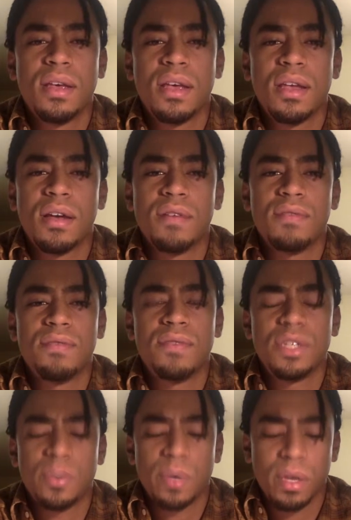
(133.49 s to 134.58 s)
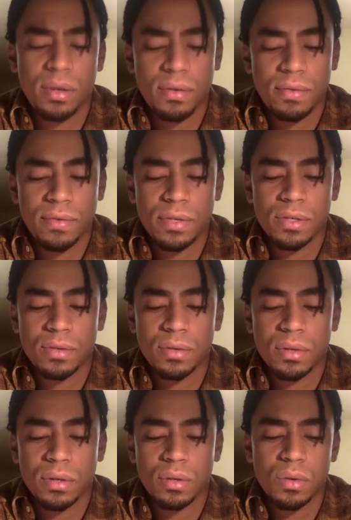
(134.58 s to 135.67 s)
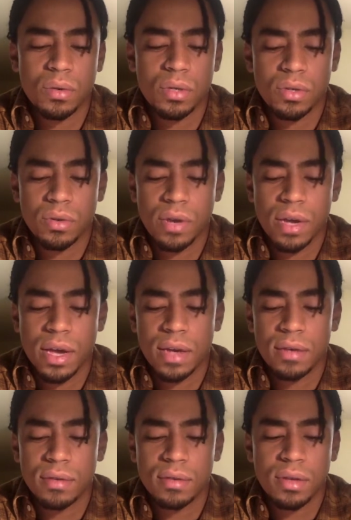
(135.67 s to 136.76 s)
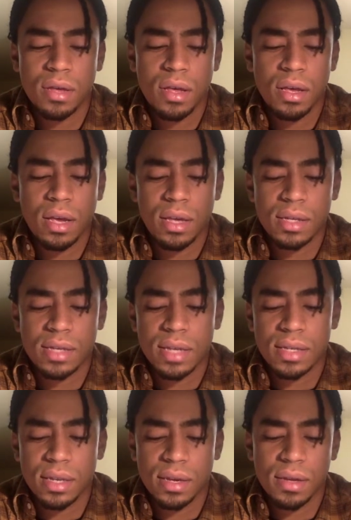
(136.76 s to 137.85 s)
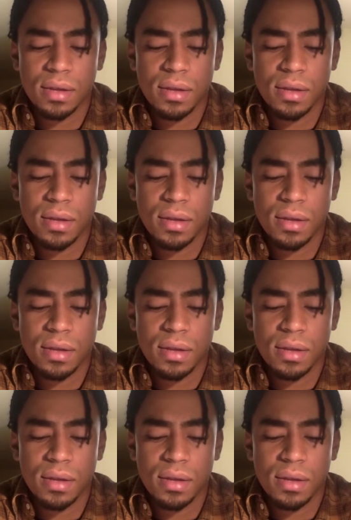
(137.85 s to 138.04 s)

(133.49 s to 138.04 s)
in visual, auditory, and kinesthetic.